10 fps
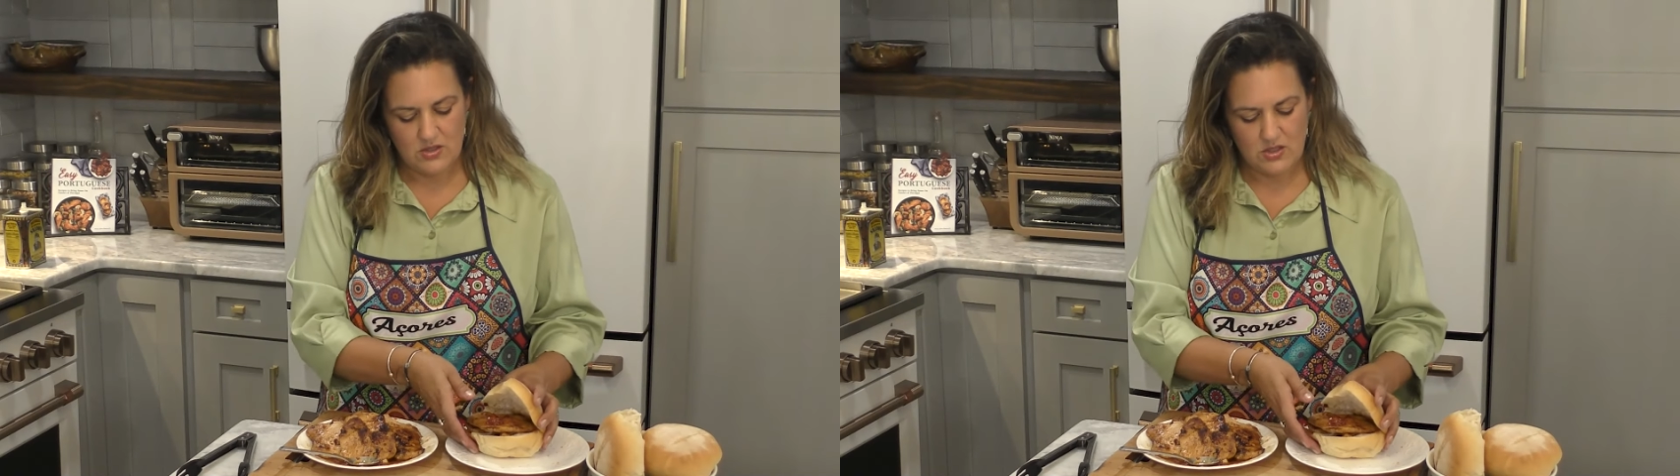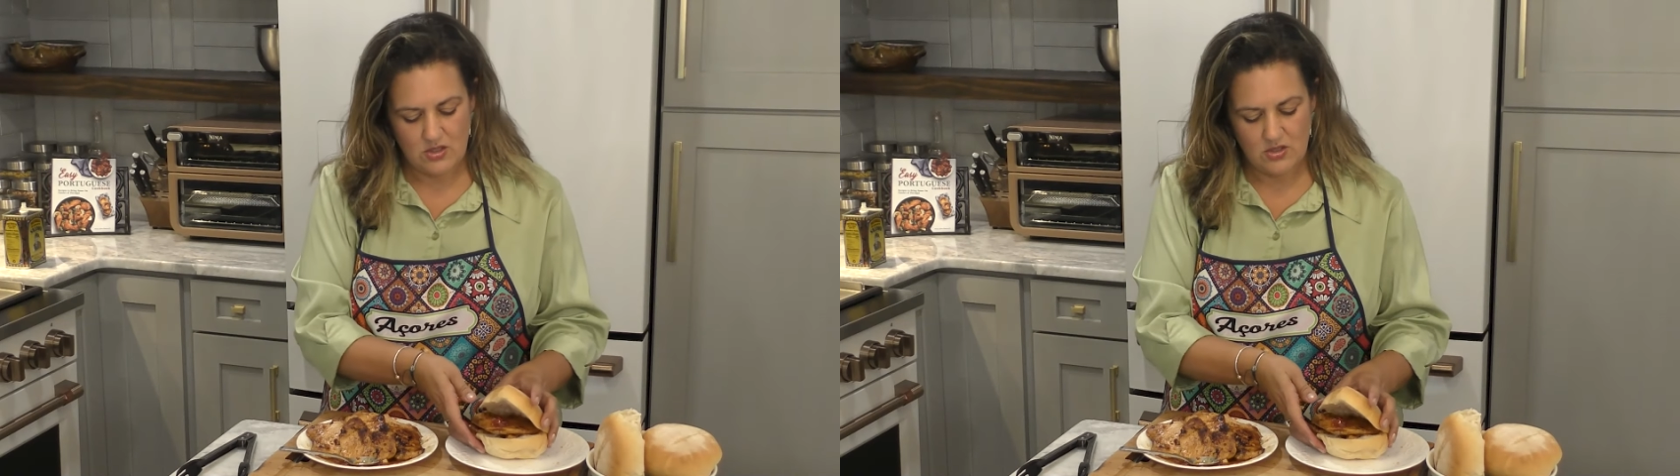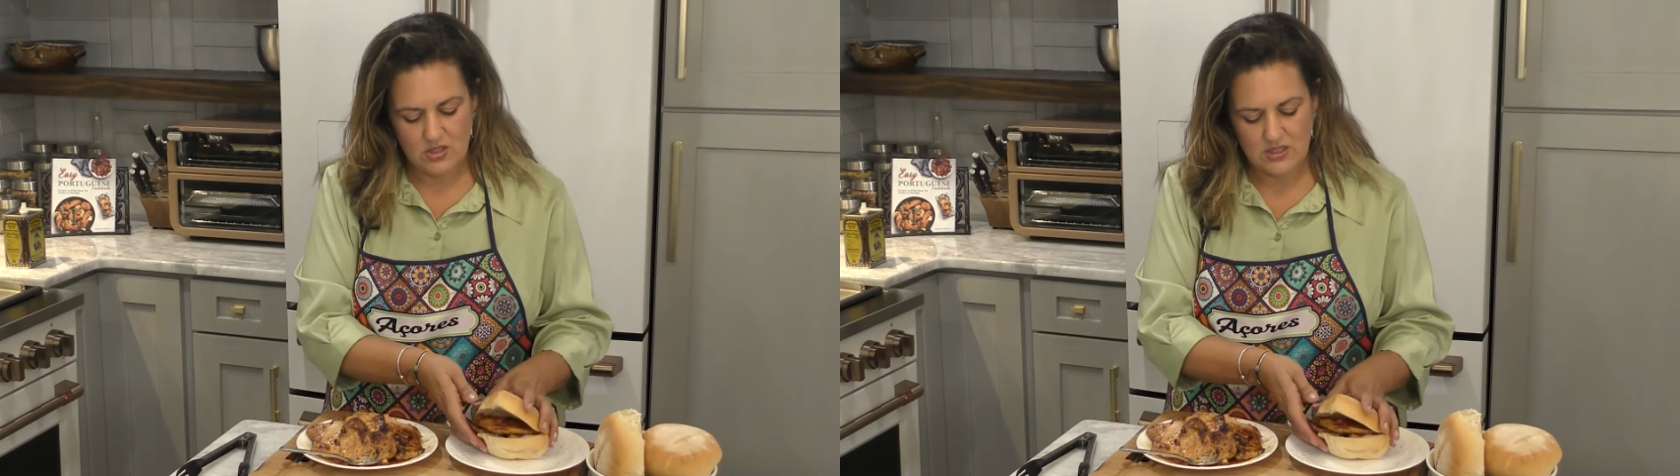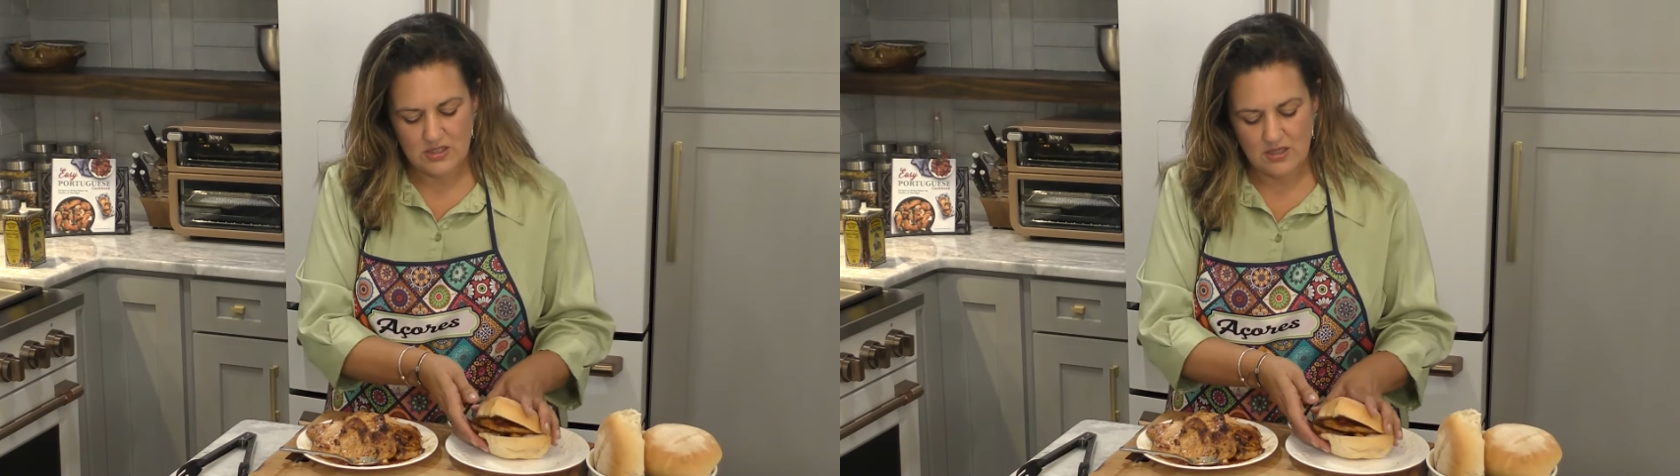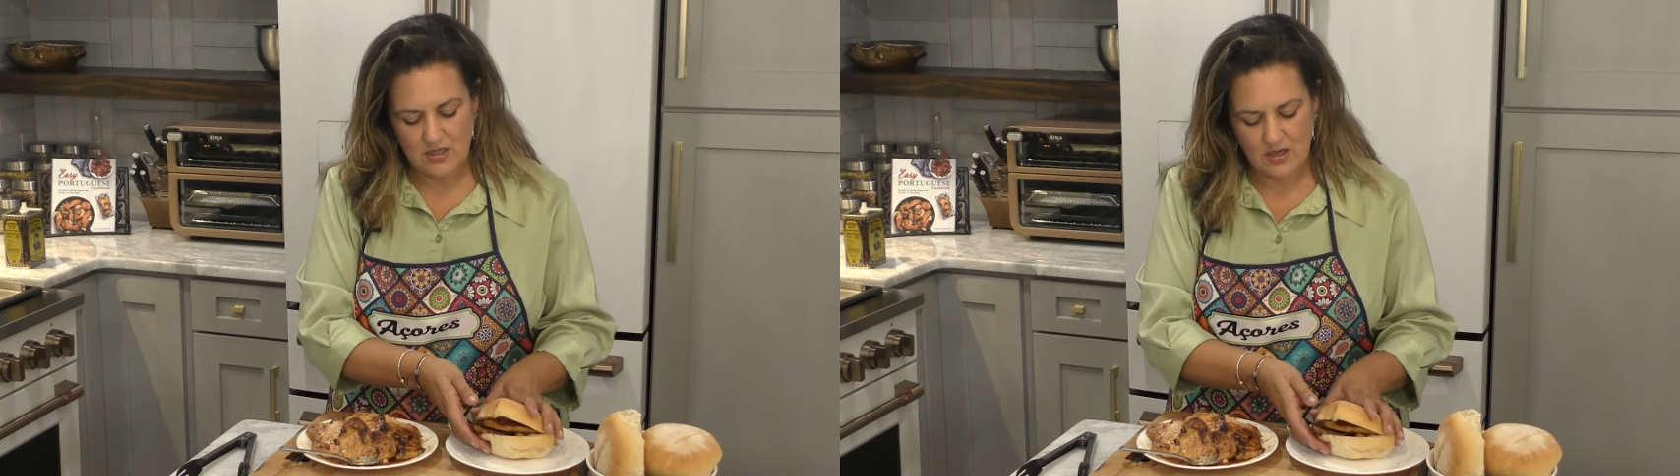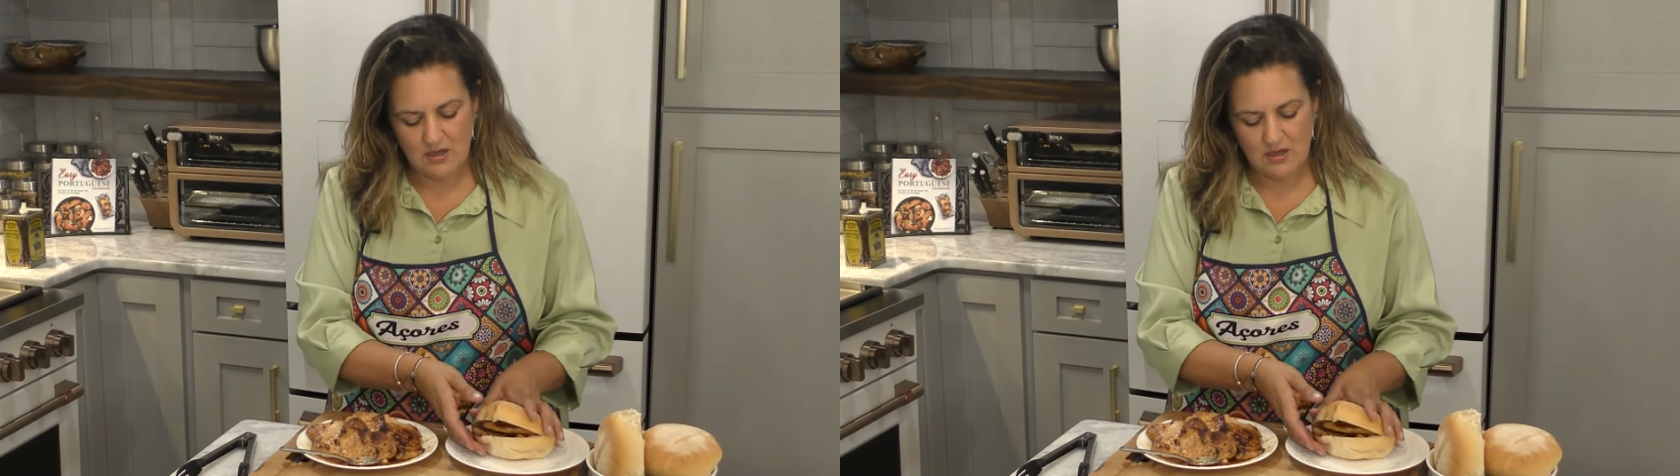So you just